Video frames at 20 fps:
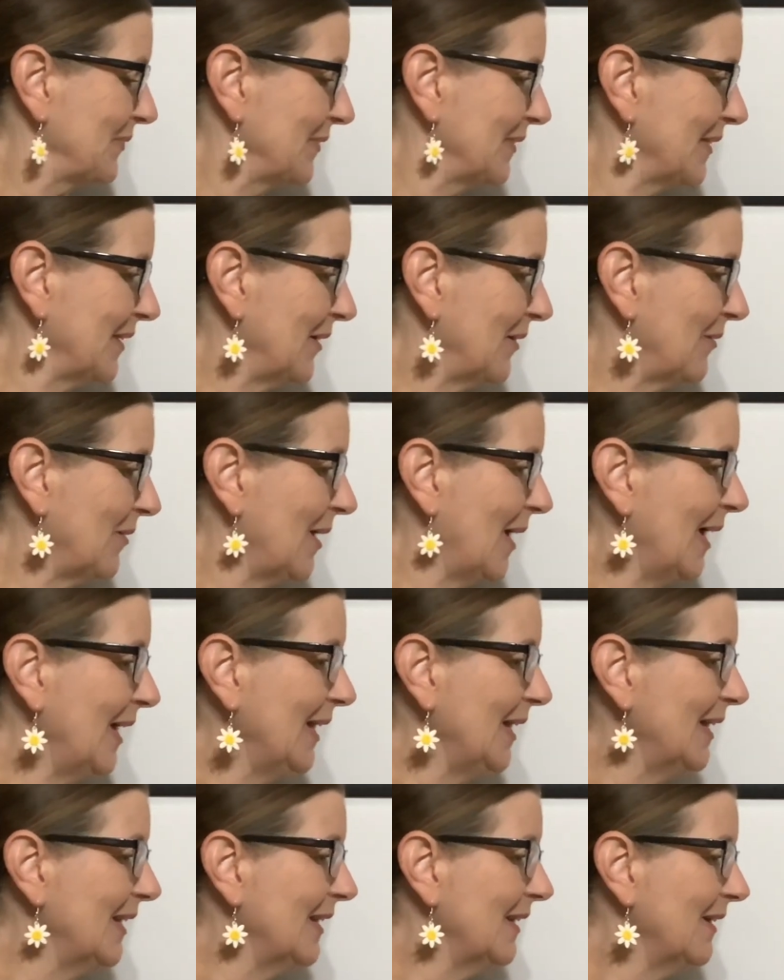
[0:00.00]
All right,
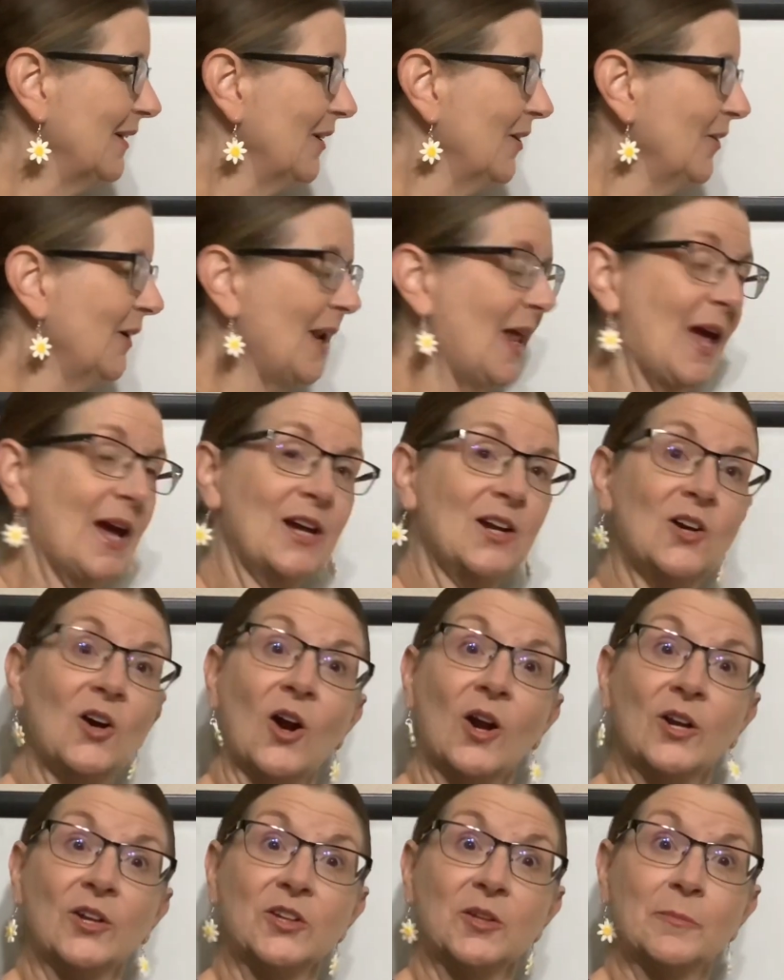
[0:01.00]
or an egg
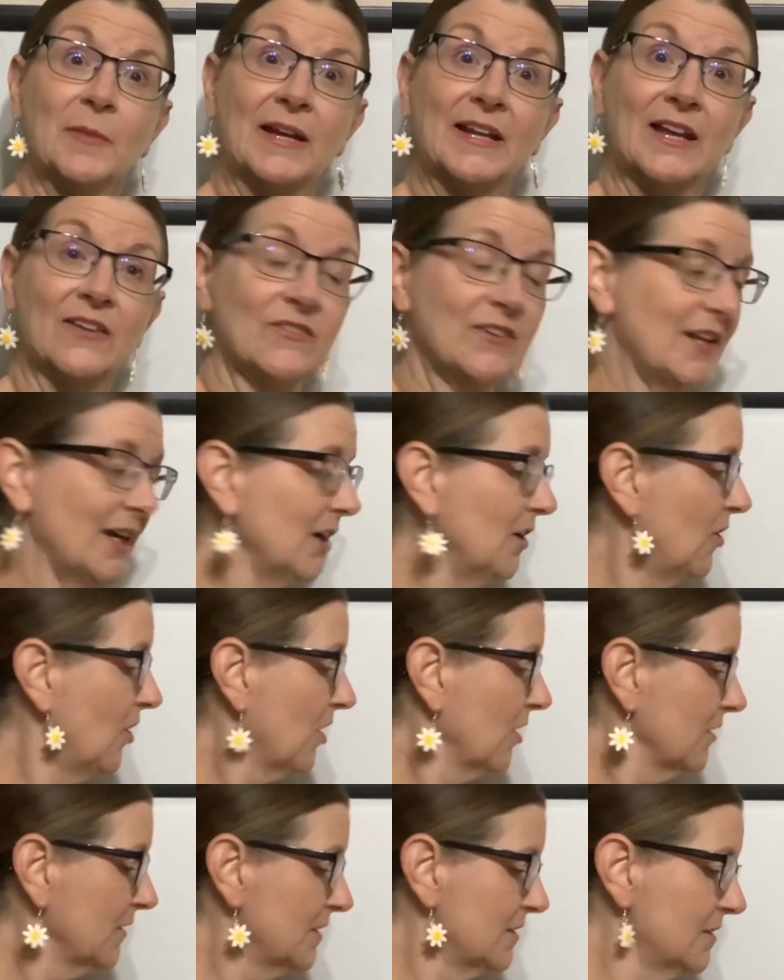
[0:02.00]
carton, you might have an egg
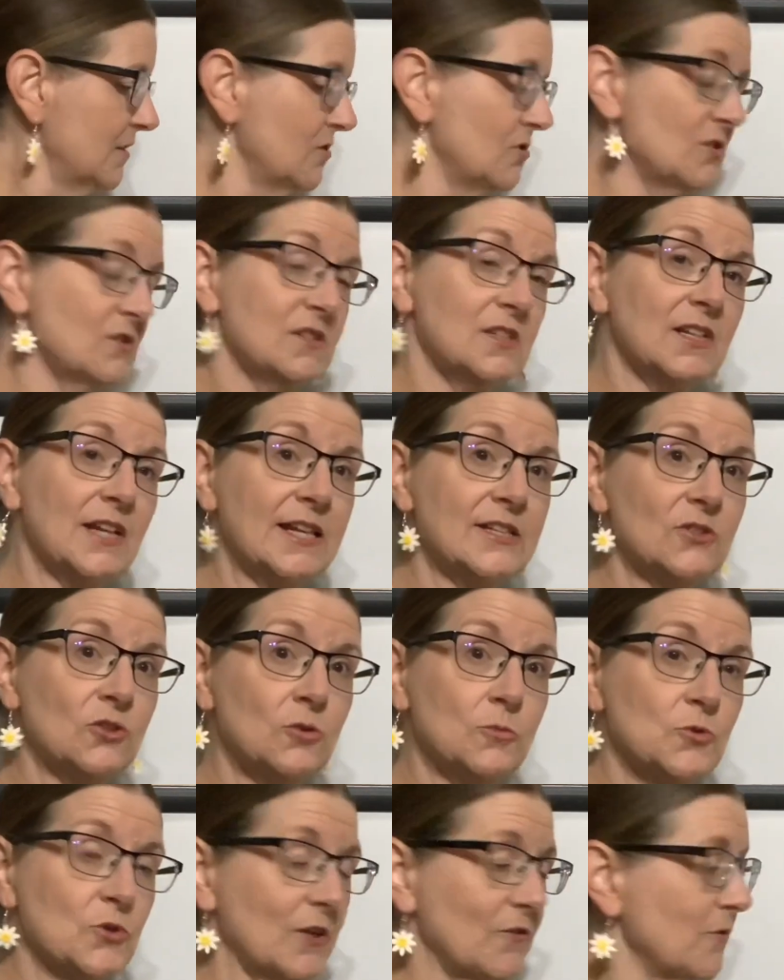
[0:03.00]
carton. This is just an ice cube
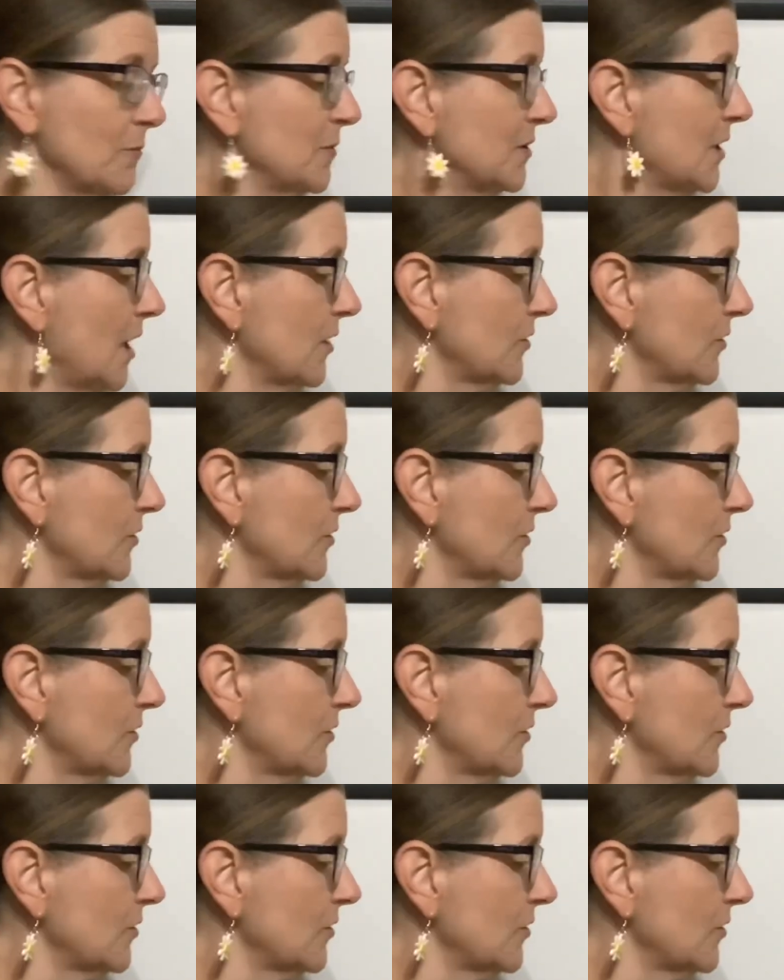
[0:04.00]
tray from the dollar